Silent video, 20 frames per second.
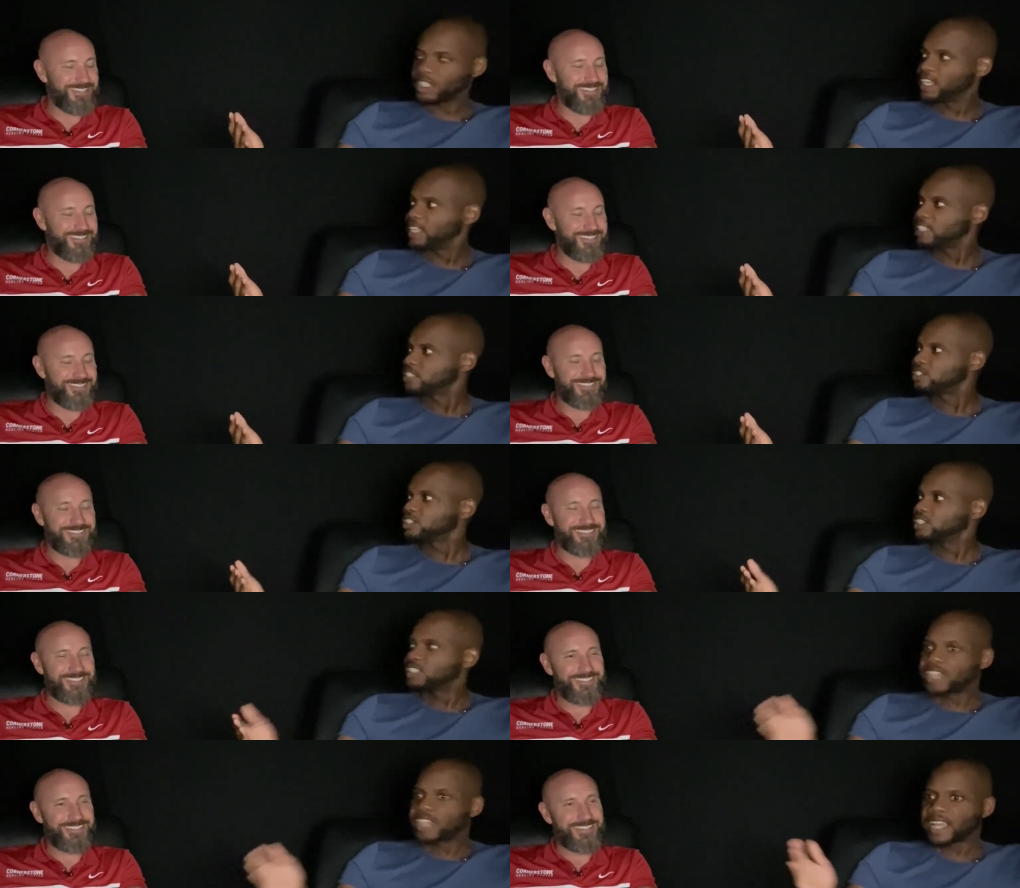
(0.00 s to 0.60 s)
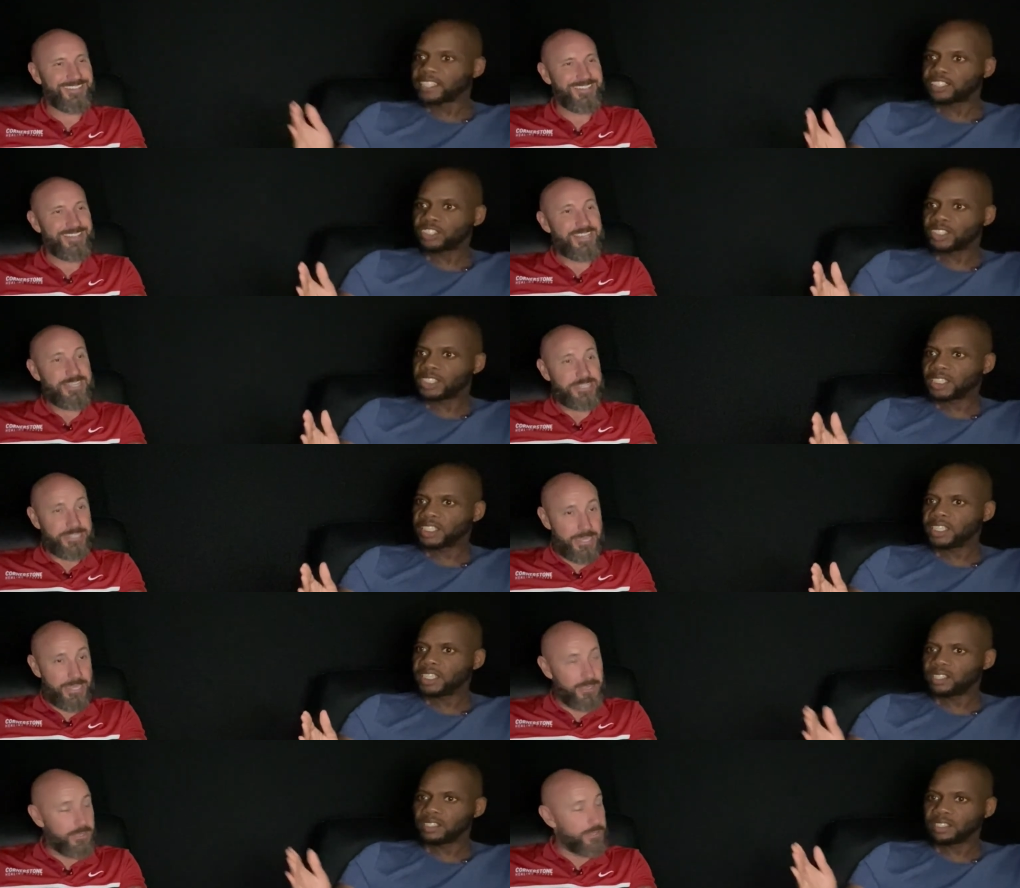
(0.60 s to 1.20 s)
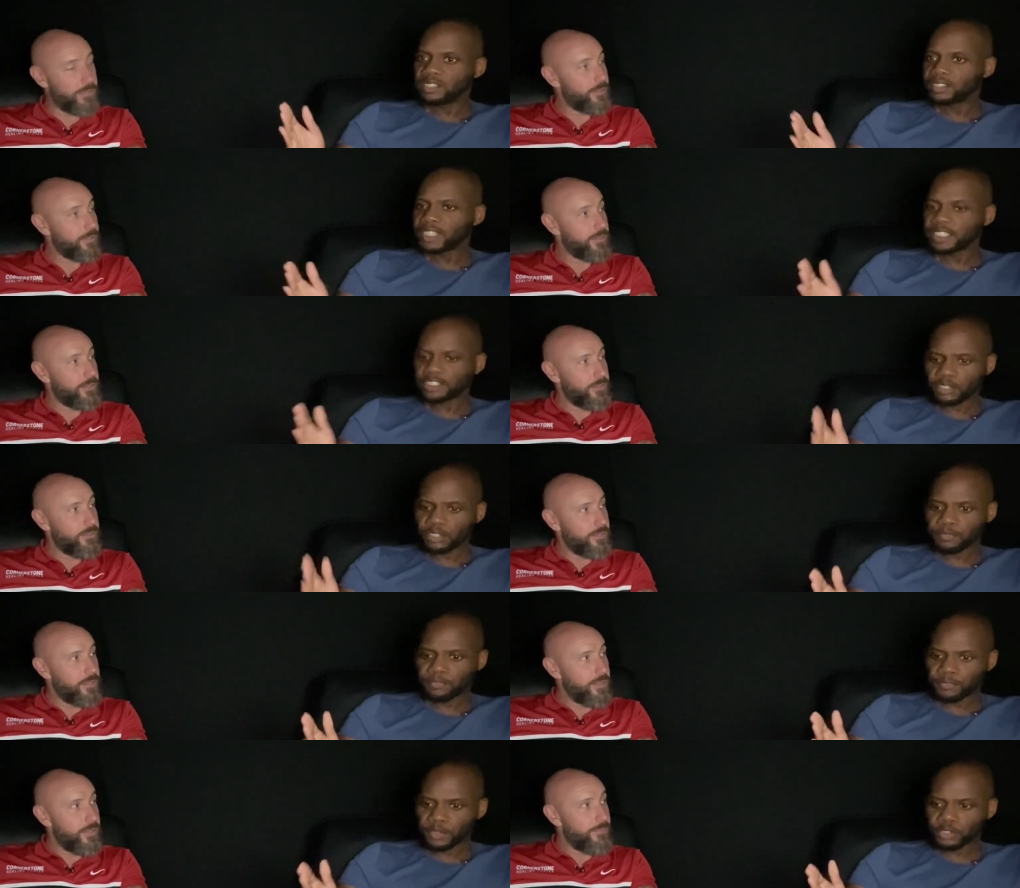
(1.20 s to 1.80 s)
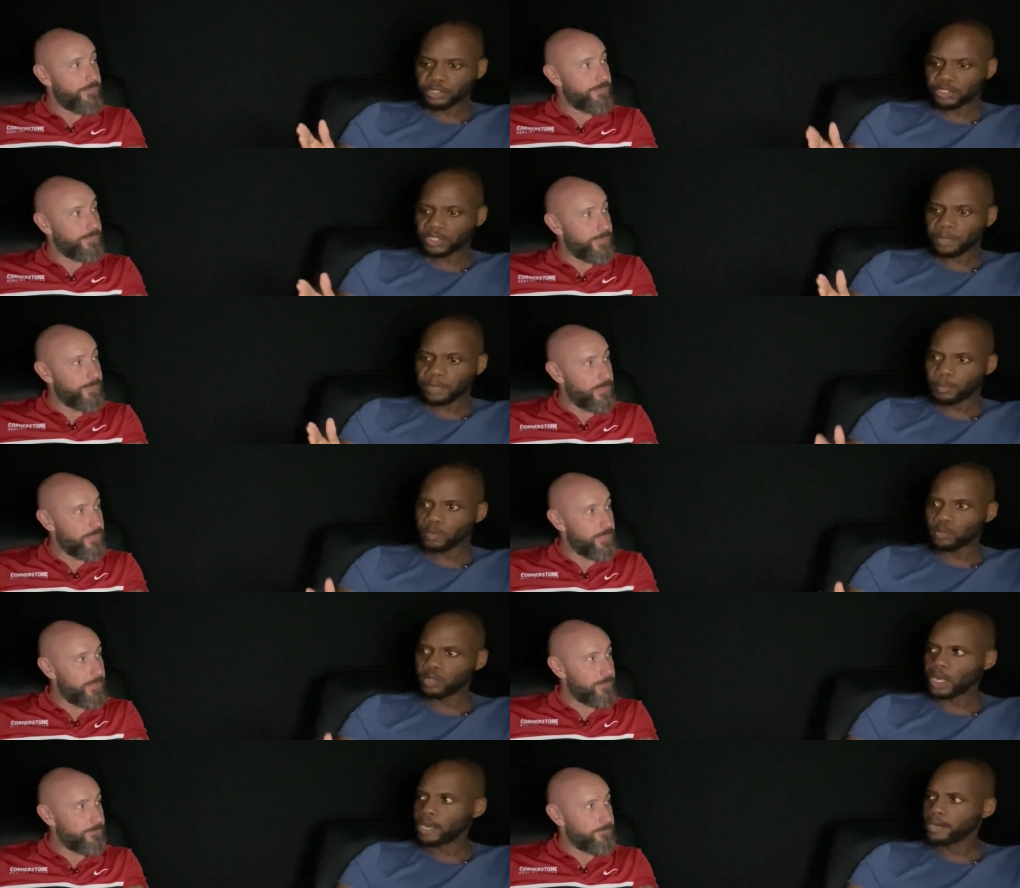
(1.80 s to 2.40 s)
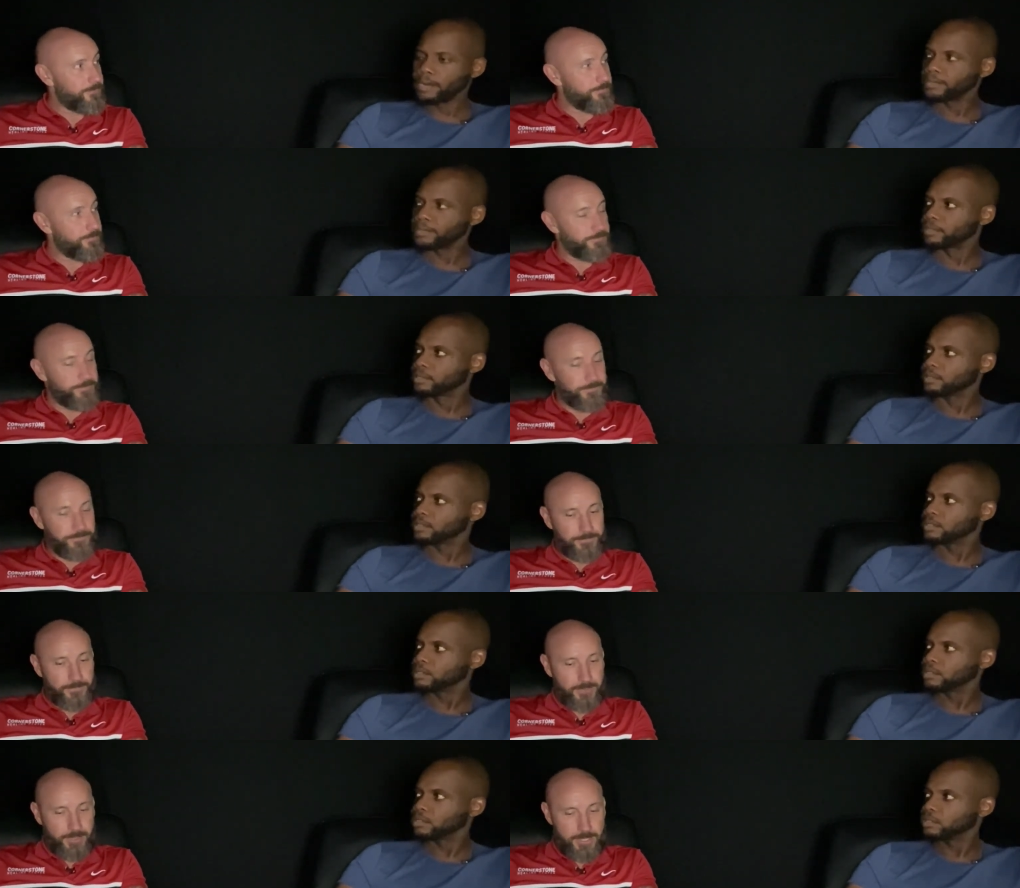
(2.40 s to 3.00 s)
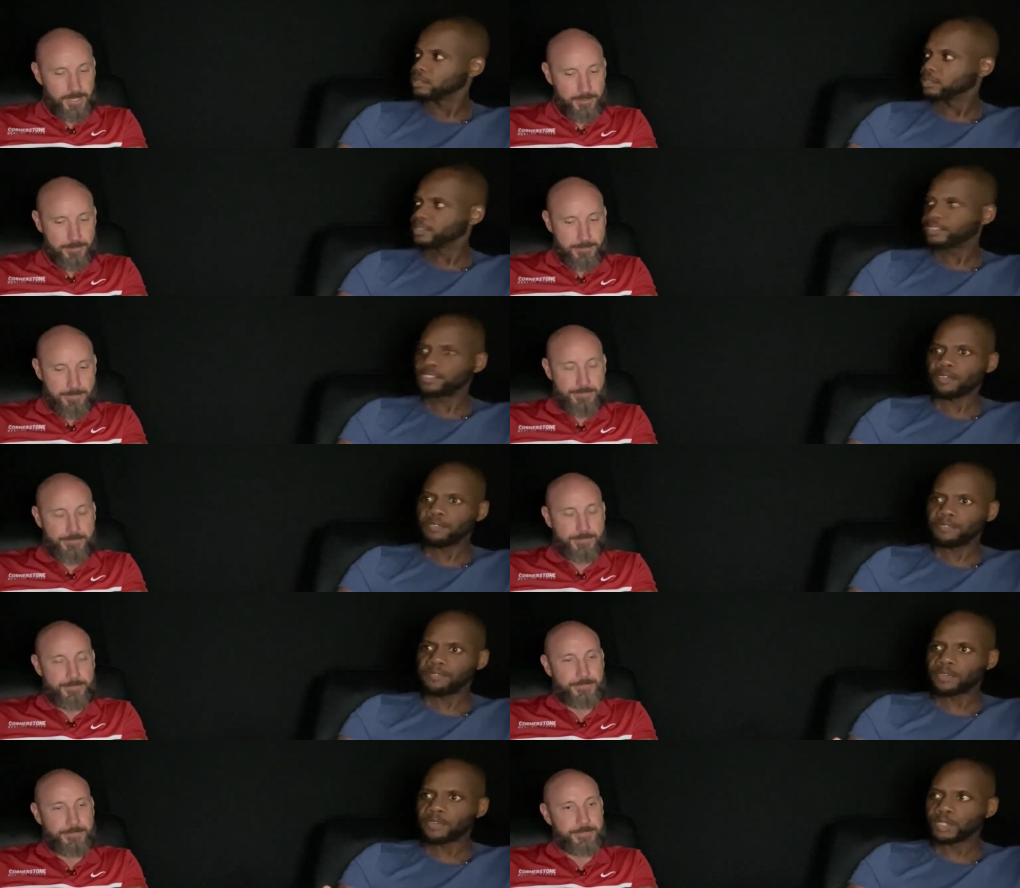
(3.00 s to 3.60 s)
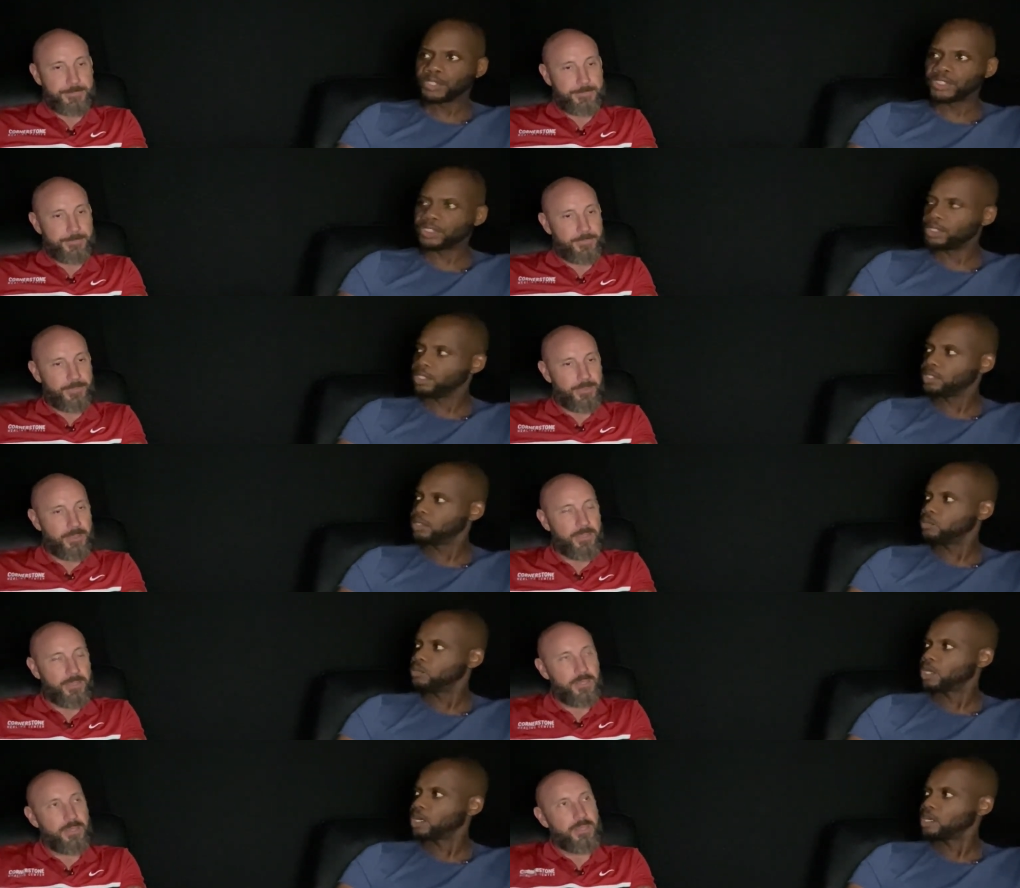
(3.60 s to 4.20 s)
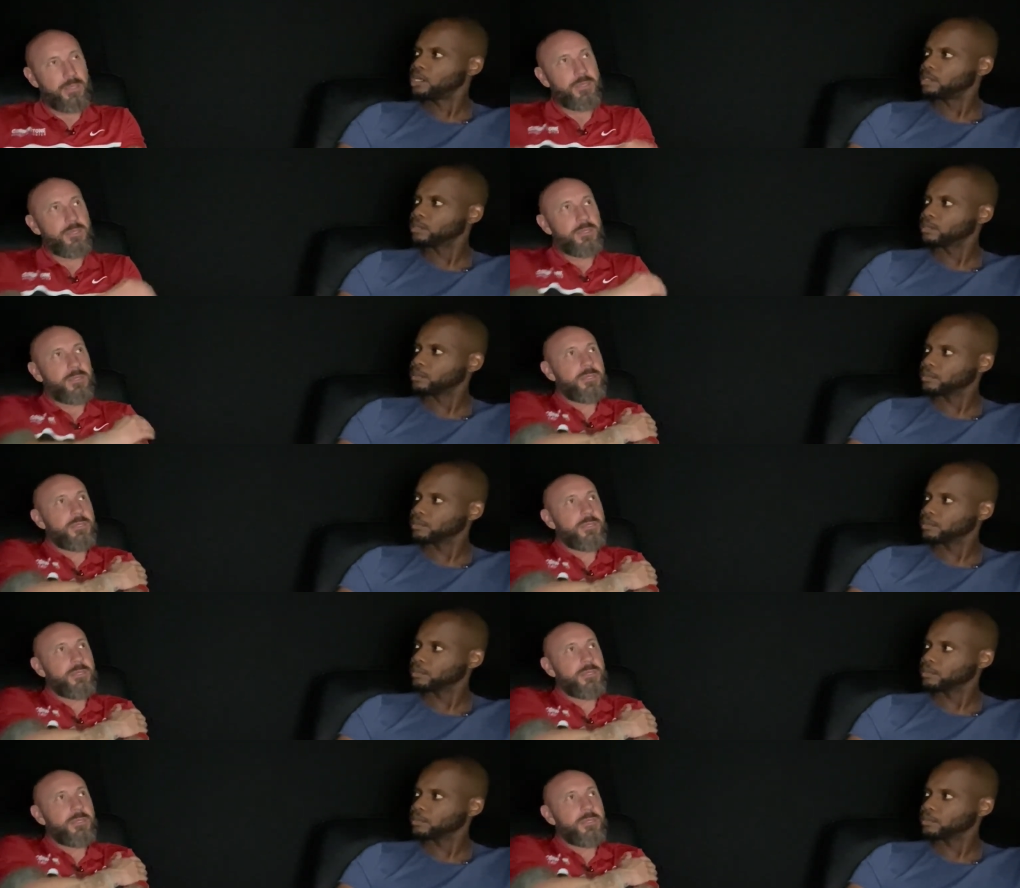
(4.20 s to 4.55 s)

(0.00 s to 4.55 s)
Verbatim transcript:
Speaker 1: it, that's the key. Yeah. That's the first step you learn. It's the first thing you learn.